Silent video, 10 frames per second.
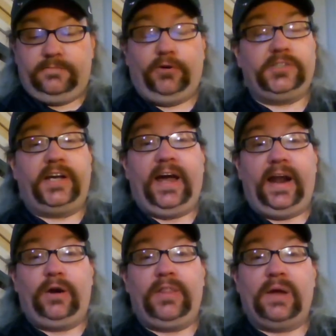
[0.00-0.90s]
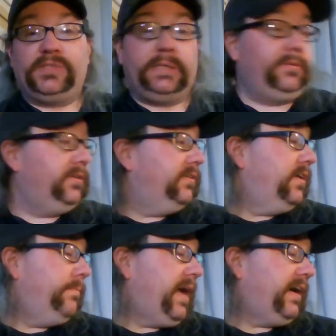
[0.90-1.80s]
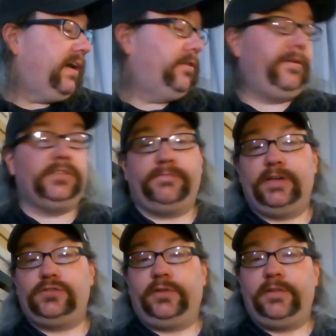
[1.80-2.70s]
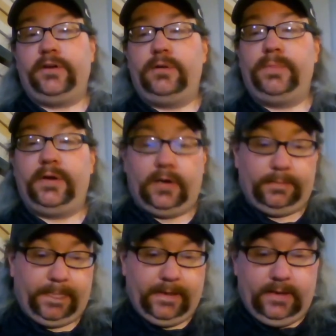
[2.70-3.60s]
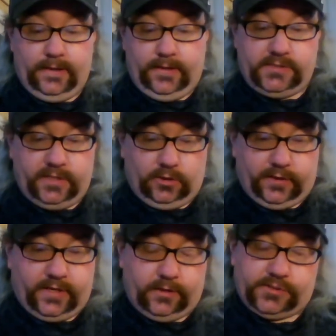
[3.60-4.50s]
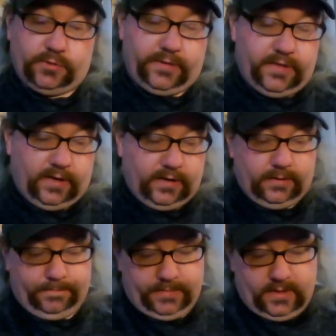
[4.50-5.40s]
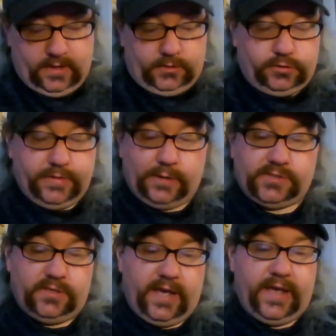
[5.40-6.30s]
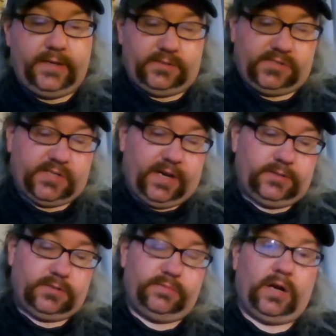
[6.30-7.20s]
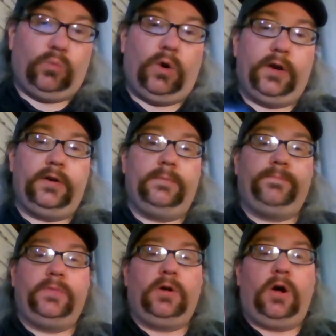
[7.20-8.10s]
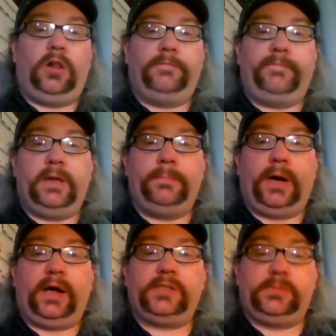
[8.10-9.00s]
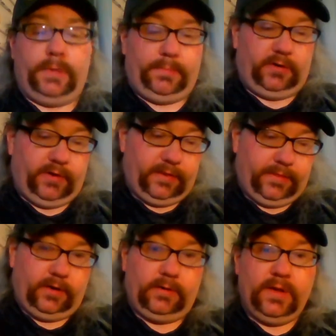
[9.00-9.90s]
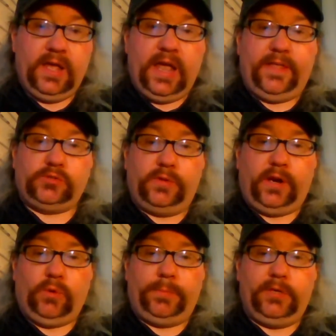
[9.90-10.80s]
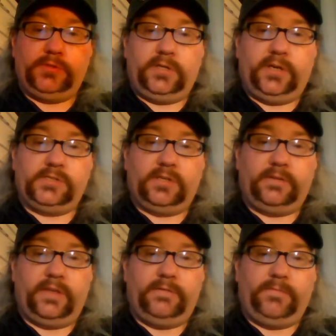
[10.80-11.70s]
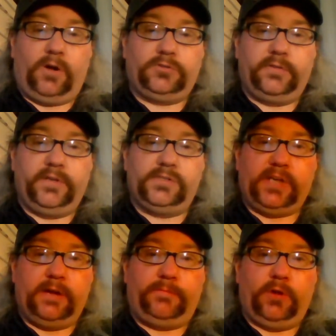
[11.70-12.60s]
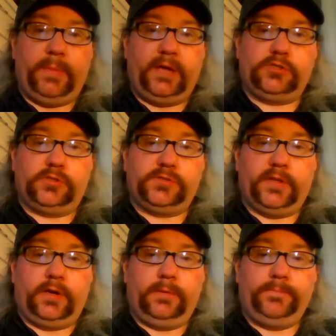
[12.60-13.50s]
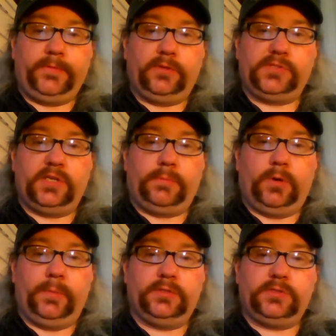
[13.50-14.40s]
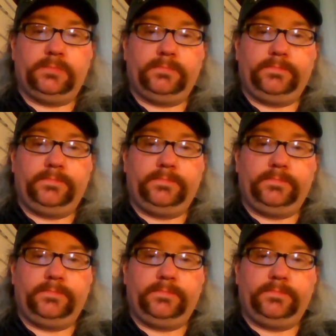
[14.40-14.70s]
fortunately, I got out of that and was able to get back onto things eventually there. But uh, let's take a look here. So the uh, 2008 set, We've got one Hall of Fame box member right there. And that's one that I won't be using because uh, they've altered the design for the managers there. We'll see in a moment.